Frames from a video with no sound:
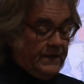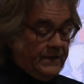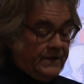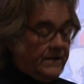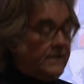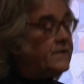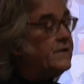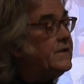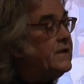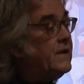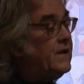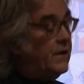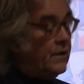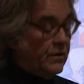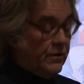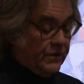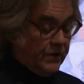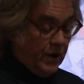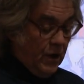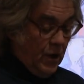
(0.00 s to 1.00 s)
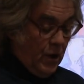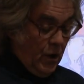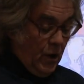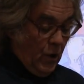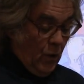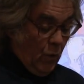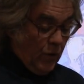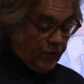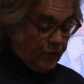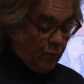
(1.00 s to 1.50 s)
1960 years
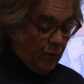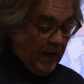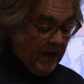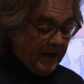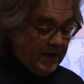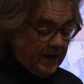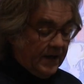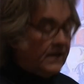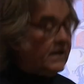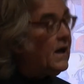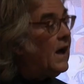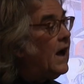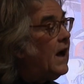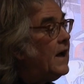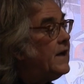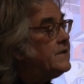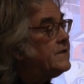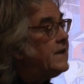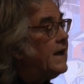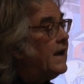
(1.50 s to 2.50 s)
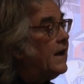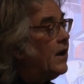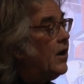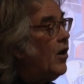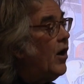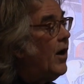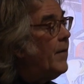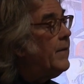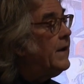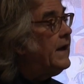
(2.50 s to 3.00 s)
was recognized and
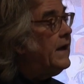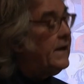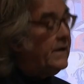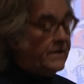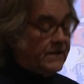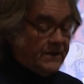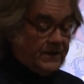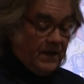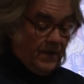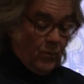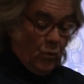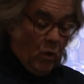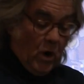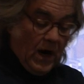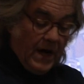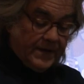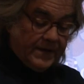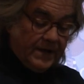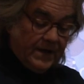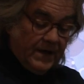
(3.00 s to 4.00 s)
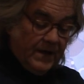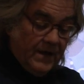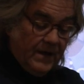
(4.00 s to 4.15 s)
accommodated somewhat,